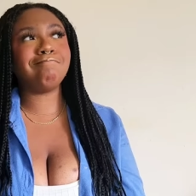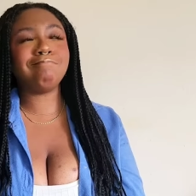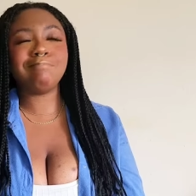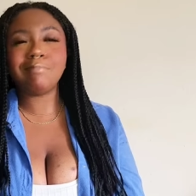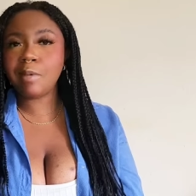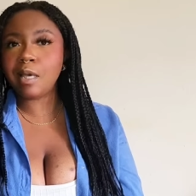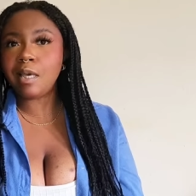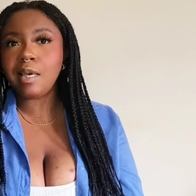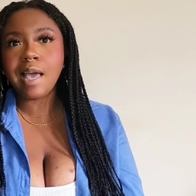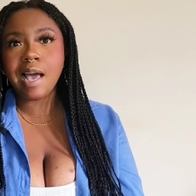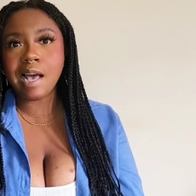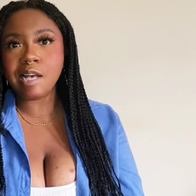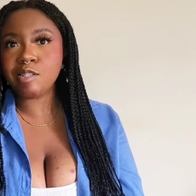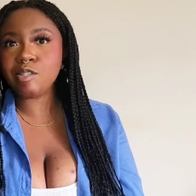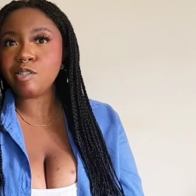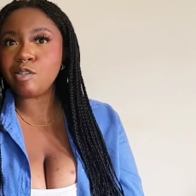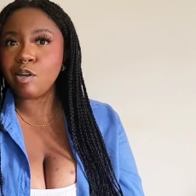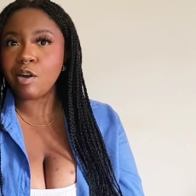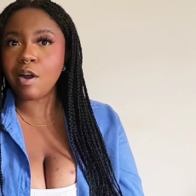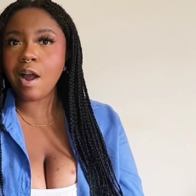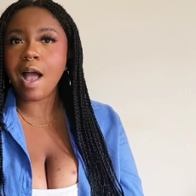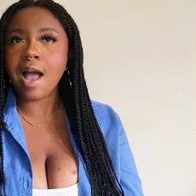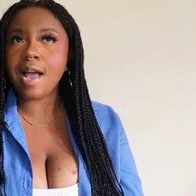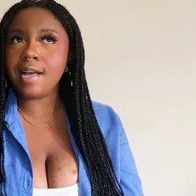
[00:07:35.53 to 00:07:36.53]
Yeah,
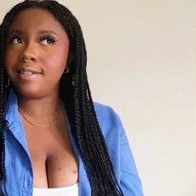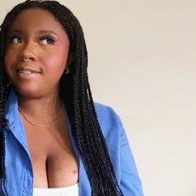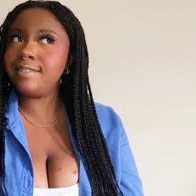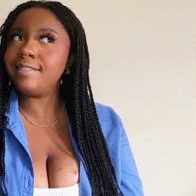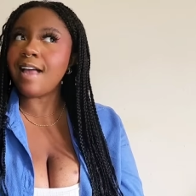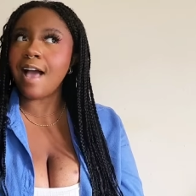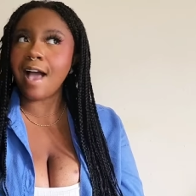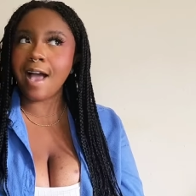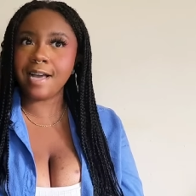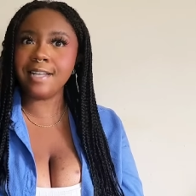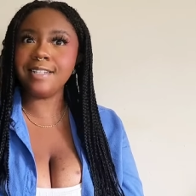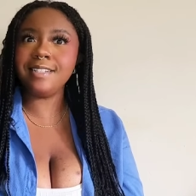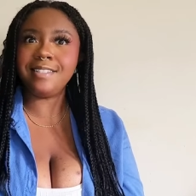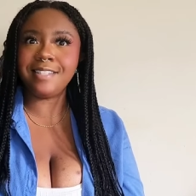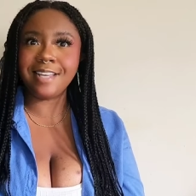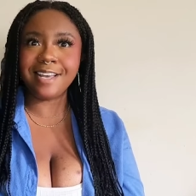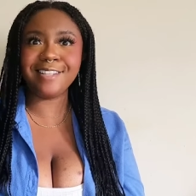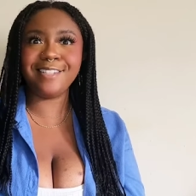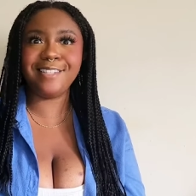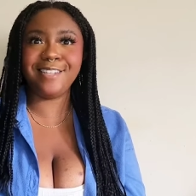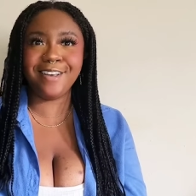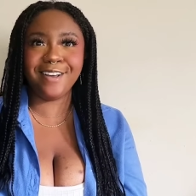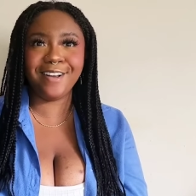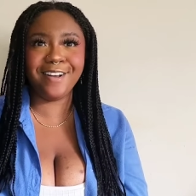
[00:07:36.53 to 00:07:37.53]
sir, I'd, I'd say
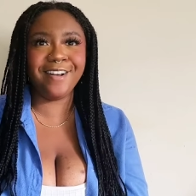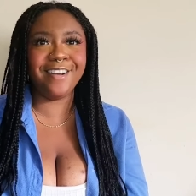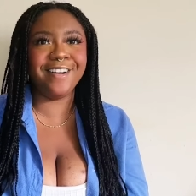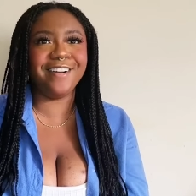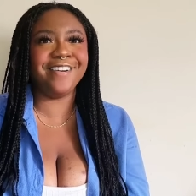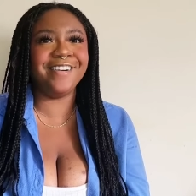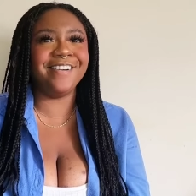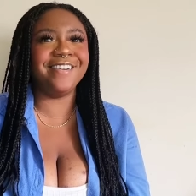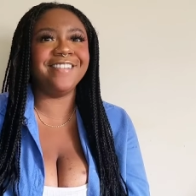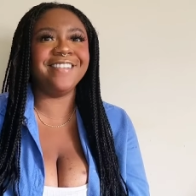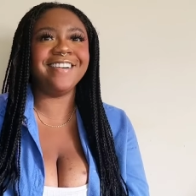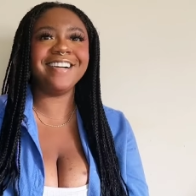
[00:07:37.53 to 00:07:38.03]
so.